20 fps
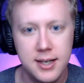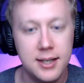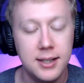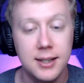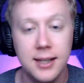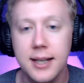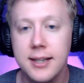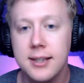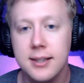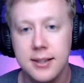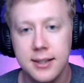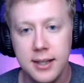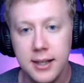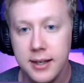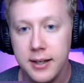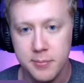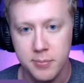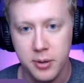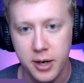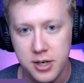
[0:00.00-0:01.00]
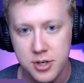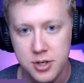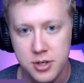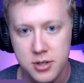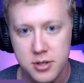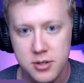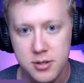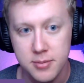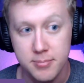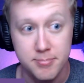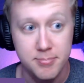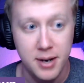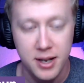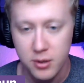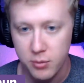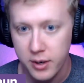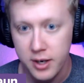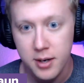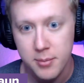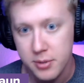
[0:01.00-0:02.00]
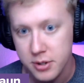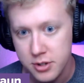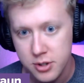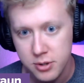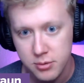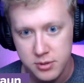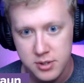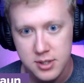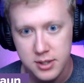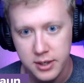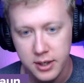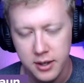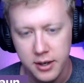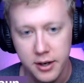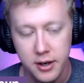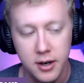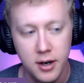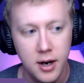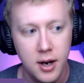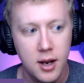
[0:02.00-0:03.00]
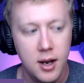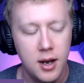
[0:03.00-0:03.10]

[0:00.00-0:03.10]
he led the league in pressures. And by the way, number two was Danielle Hunter.